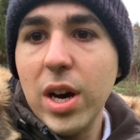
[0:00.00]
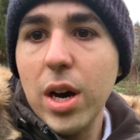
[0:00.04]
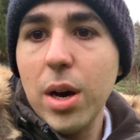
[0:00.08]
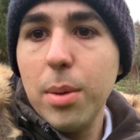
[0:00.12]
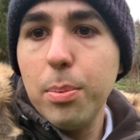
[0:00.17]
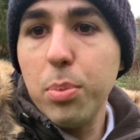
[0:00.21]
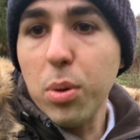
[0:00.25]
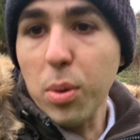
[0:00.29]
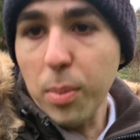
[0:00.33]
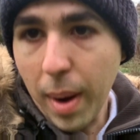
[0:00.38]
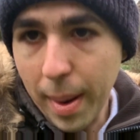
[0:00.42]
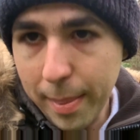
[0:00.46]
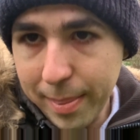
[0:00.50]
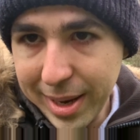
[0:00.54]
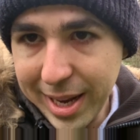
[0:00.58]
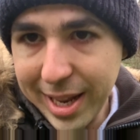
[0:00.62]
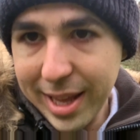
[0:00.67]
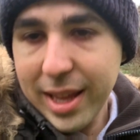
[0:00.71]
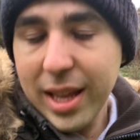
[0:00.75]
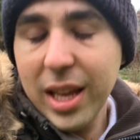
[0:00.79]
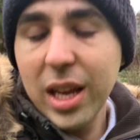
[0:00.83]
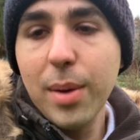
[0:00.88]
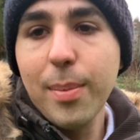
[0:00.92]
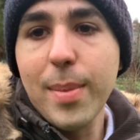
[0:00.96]
a
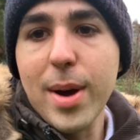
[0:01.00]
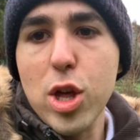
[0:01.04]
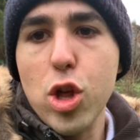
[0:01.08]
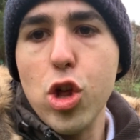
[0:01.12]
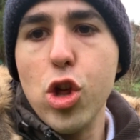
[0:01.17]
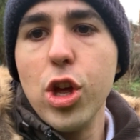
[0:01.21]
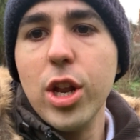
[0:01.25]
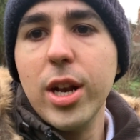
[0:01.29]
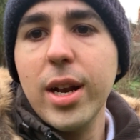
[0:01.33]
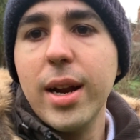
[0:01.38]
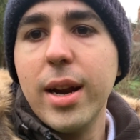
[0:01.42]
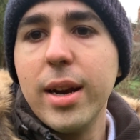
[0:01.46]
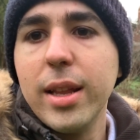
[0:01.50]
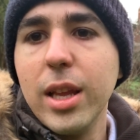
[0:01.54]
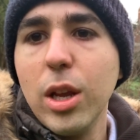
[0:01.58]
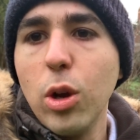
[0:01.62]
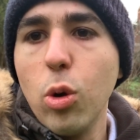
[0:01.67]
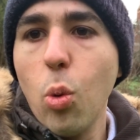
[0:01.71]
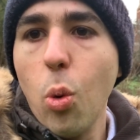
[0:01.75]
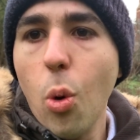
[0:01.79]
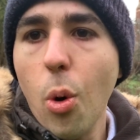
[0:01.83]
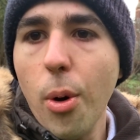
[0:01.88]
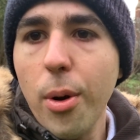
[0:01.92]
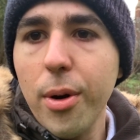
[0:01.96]
probabilistic machine learning
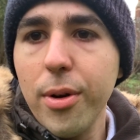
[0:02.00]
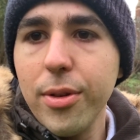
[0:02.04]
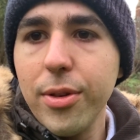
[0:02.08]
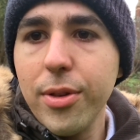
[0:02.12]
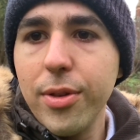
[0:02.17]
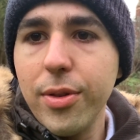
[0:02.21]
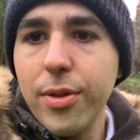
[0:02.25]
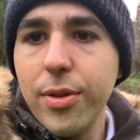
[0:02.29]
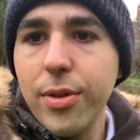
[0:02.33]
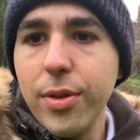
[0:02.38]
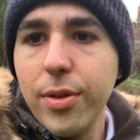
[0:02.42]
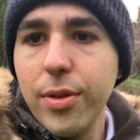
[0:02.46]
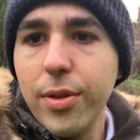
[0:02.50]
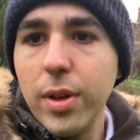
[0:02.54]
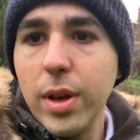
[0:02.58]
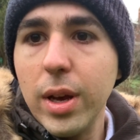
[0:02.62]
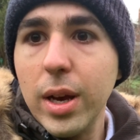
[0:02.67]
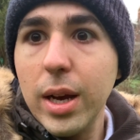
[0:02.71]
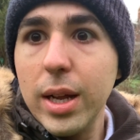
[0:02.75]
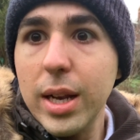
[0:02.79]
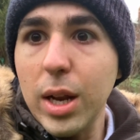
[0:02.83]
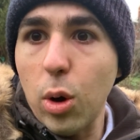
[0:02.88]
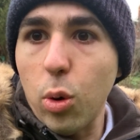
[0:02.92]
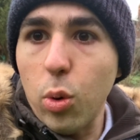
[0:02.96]
course.
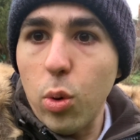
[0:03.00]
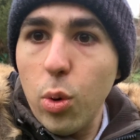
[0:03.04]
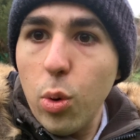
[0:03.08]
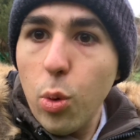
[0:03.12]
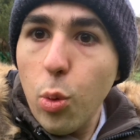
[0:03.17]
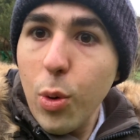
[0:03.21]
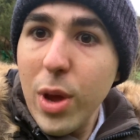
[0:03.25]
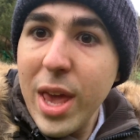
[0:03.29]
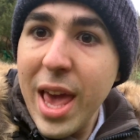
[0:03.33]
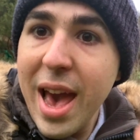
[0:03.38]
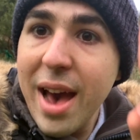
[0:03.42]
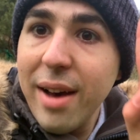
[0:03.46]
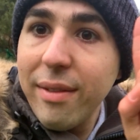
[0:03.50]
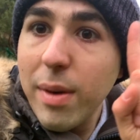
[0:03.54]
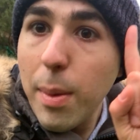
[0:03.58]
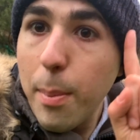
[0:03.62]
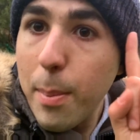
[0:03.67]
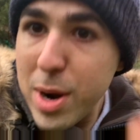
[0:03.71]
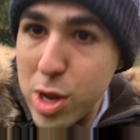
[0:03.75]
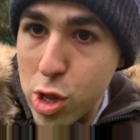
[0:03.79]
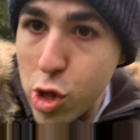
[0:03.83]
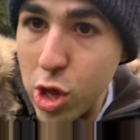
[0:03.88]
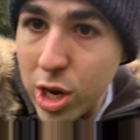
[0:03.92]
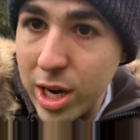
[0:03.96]
No, we have a
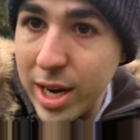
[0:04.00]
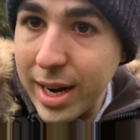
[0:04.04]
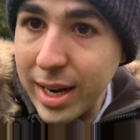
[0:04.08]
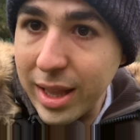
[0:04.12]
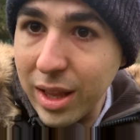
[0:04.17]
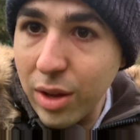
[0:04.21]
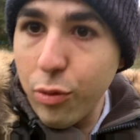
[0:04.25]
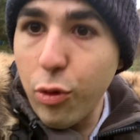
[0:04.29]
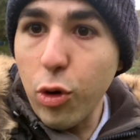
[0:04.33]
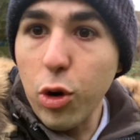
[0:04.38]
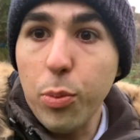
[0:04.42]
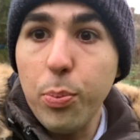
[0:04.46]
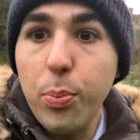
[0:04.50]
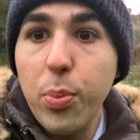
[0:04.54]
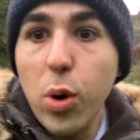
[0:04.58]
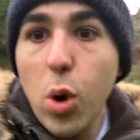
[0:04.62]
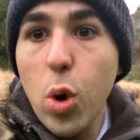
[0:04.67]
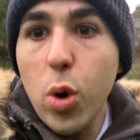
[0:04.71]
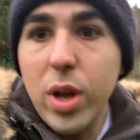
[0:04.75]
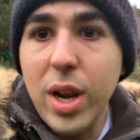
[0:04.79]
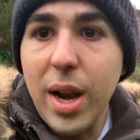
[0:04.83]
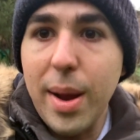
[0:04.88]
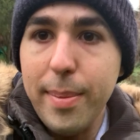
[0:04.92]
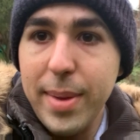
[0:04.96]
machine learning for
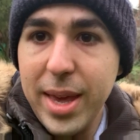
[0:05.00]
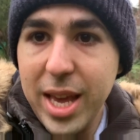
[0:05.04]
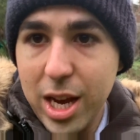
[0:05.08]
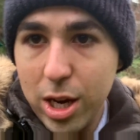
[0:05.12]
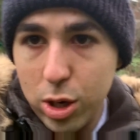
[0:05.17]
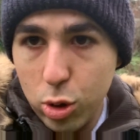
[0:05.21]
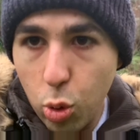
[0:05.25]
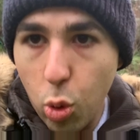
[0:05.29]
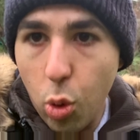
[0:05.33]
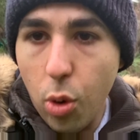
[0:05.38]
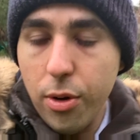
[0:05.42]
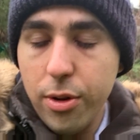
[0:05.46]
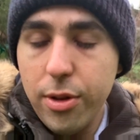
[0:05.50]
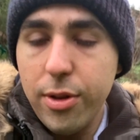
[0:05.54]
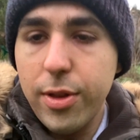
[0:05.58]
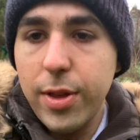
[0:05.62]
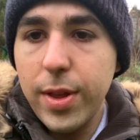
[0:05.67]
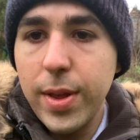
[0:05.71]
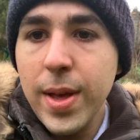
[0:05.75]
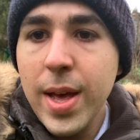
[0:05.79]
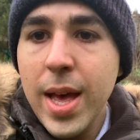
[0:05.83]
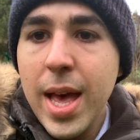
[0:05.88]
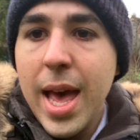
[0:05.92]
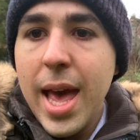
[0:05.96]
programming
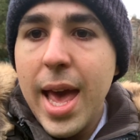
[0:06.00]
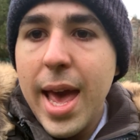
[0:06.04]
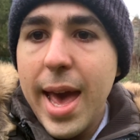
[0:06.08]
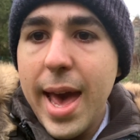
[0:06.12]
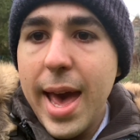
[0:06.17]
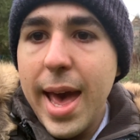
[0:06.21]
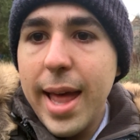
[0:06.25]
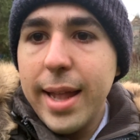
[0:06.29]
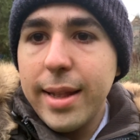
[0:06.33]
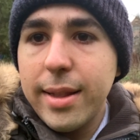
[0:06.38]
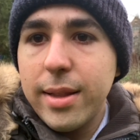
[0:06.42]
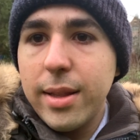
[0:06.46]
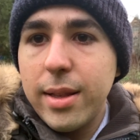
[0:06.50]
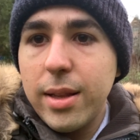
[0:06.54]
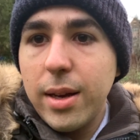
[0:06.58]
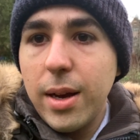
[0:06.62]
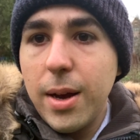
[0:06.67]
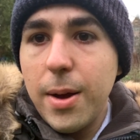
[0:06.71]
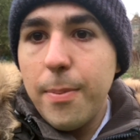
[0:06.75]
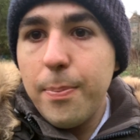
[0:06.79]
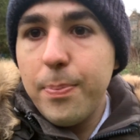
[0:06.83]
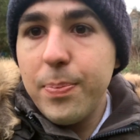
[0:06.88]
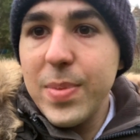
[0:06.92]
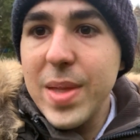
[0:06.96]
course, and
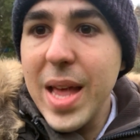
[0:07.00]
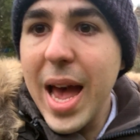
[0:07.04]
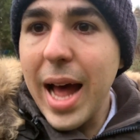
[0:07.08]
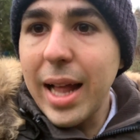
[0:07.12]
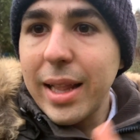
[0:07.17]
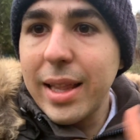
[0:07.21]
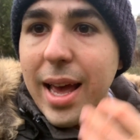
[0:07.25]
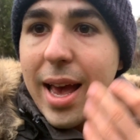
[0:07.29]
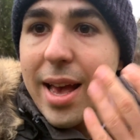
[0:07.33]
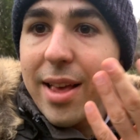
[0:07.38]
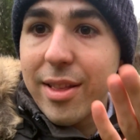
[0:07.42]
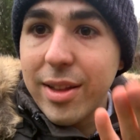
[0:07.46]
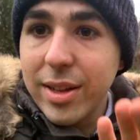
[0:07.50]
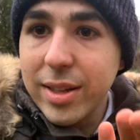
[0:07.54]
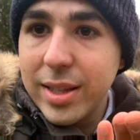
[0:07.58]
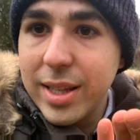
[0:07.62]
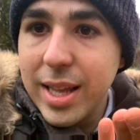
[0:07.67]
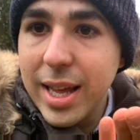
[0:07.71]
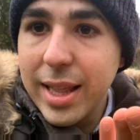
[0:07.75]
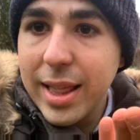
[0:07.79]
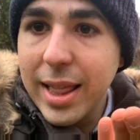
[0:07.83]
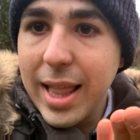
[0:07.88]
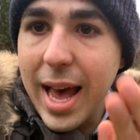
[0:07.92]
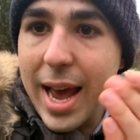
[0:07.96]
that has a
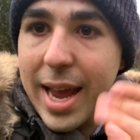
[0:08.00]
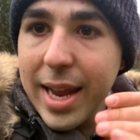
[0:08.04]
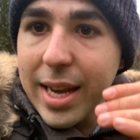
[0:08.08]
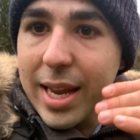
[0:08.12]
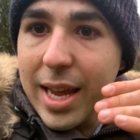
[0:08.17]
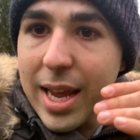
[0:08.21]
deadline